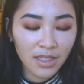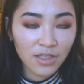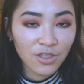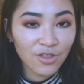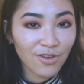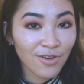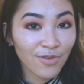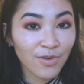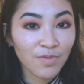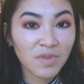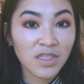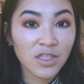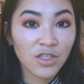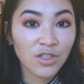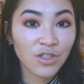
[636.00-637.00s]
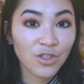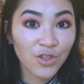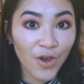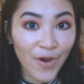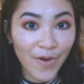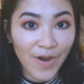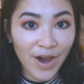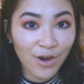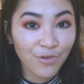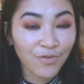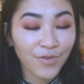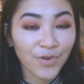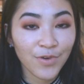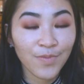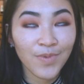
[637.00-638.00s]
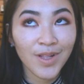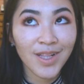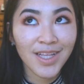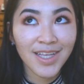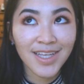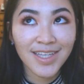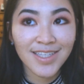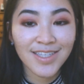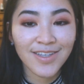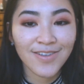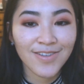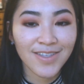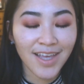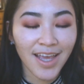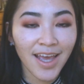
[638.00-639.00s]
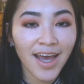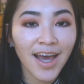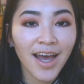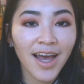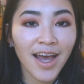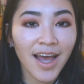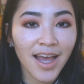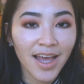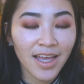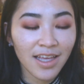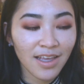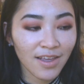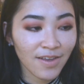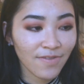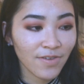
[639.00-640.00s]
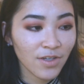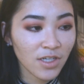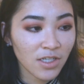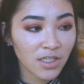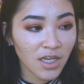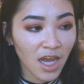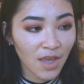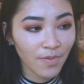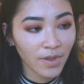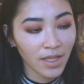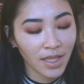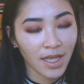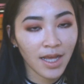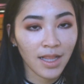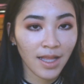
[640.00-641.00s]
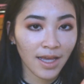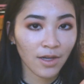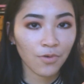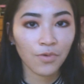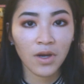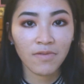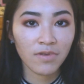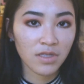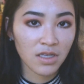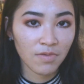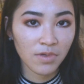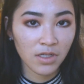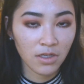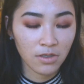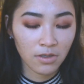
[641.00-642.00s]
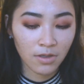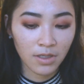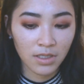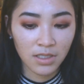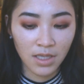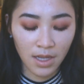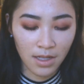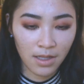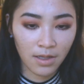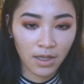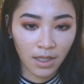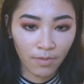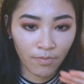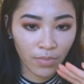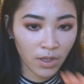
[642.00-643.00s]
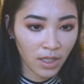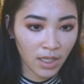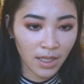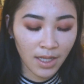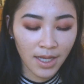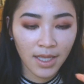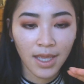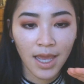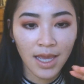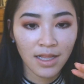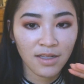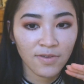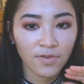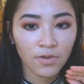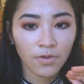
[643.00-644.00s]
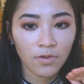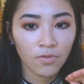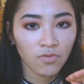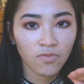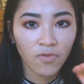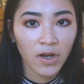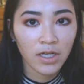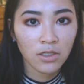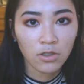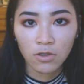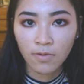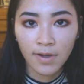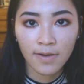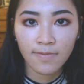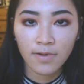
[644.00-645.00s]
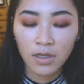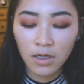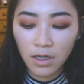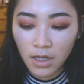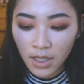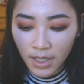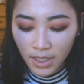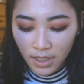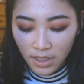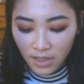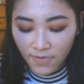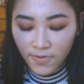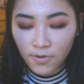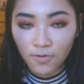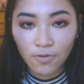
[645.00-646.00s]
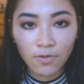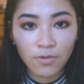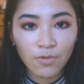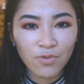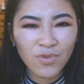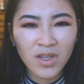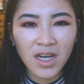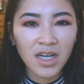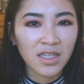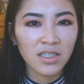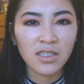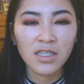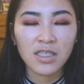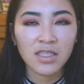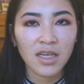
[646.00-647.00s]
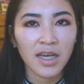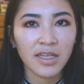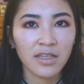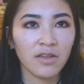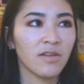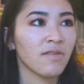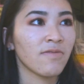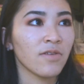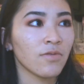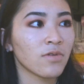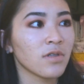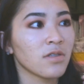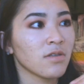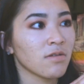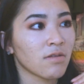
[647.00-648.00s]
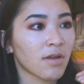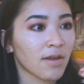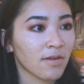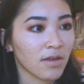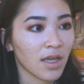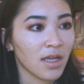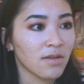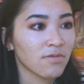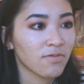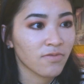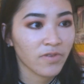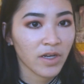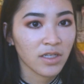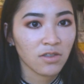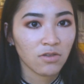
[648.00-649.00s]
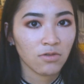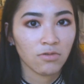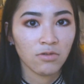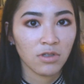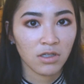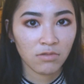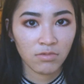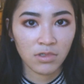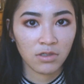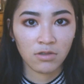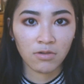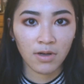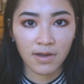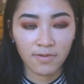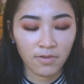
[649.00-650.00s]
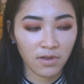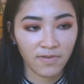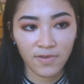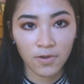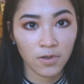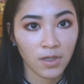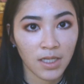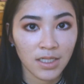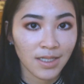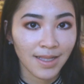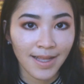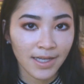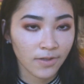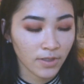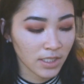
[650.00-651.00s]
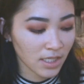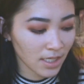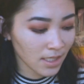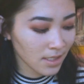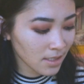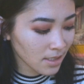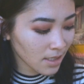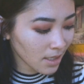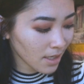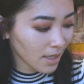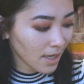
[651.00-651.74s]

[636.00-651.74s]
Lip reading: the student room is so helpful. Please use it. If you just type in there like whatever subject you're doing, say that, put in like A-level French or whatever. If you're undecided if you want to do like A-level French or German or whatever, if you're into languages,